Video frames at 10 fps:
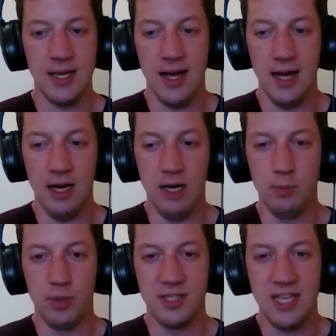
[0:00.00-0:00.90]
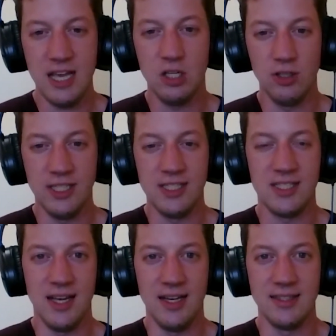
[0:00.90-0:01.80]
uh, particularly
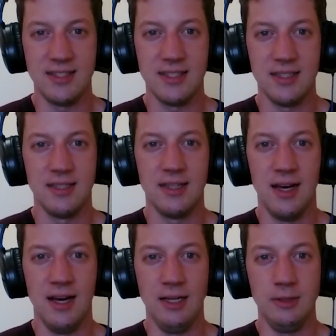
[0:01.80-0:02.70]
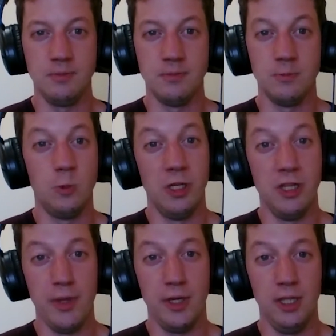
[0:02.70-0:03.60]
since uh, we're in the
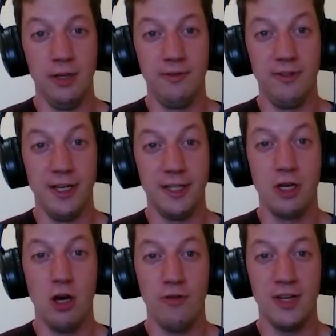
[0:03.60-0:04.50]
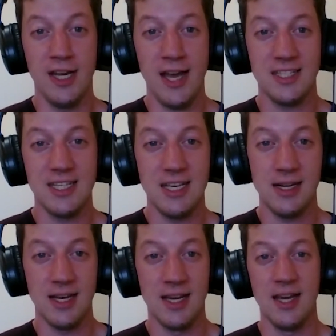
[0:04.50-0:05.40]
middle of uh, COVID
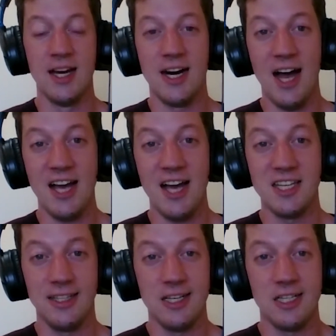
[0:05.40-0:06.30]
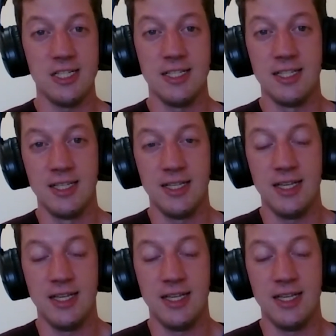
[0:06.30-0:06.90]
19 isolation.